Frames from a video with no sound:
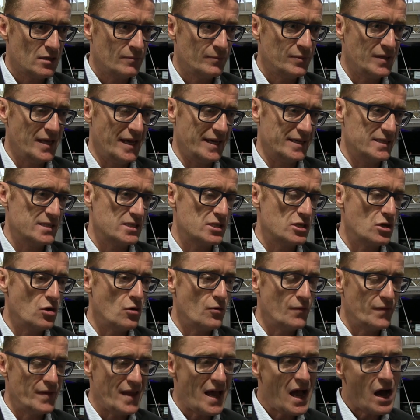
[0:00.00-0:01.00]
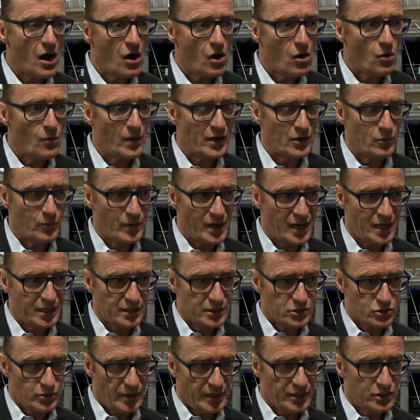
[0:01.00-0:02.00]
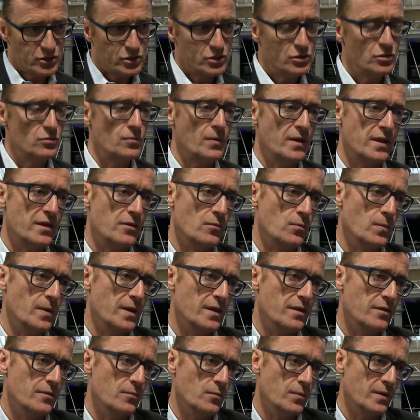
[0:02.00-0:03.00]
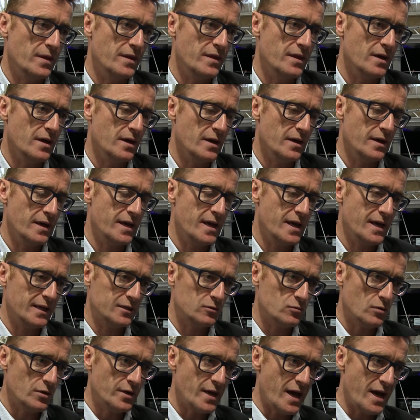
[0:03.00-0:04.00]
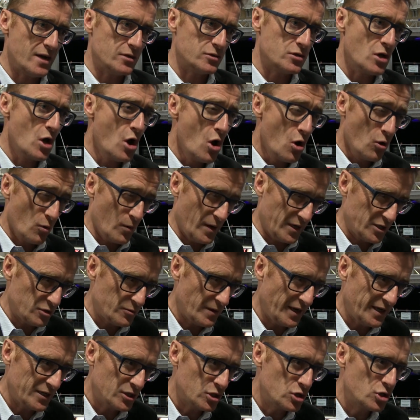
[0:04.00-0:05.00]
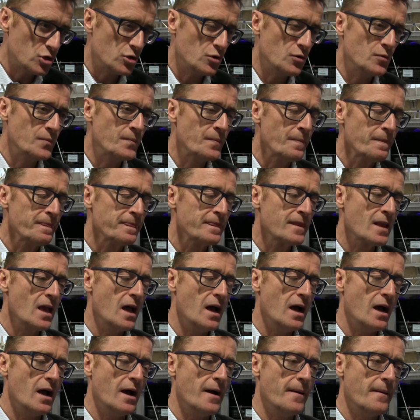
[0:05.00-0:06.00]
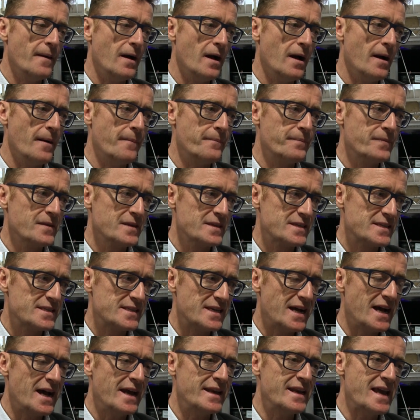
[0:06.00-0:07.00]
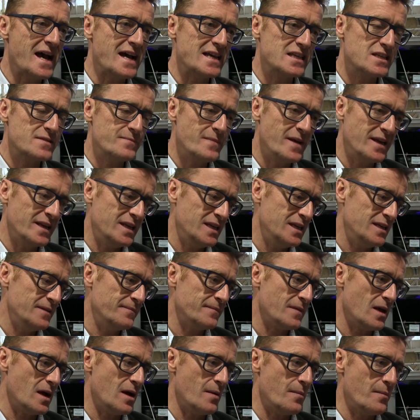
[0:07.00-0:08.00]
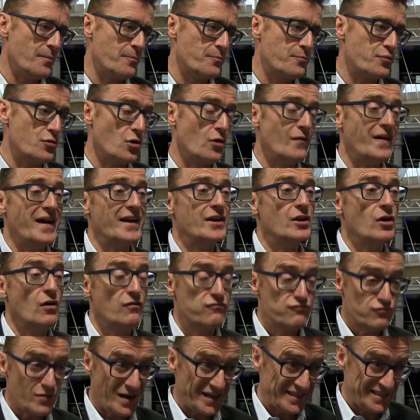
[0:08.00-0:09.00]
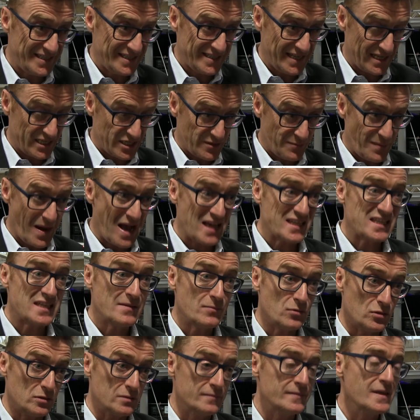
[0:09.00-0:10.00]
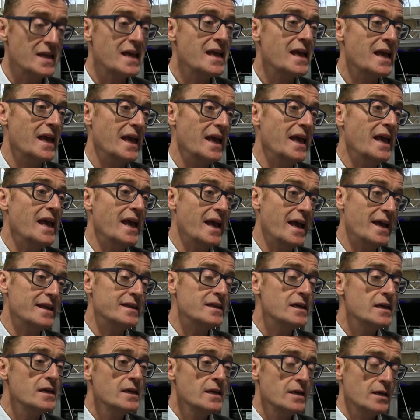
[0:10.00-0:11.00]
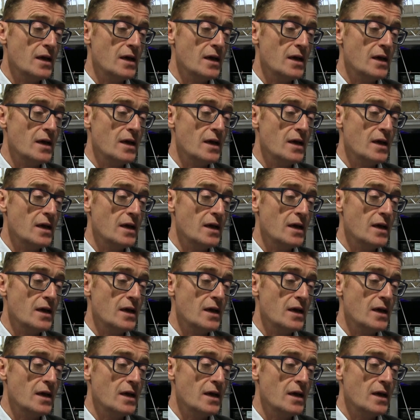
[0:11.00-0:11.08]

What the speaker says: complex. So now, what we are trying to do with here at QuantHouse, we are trying to sign as many provider of prices as possible and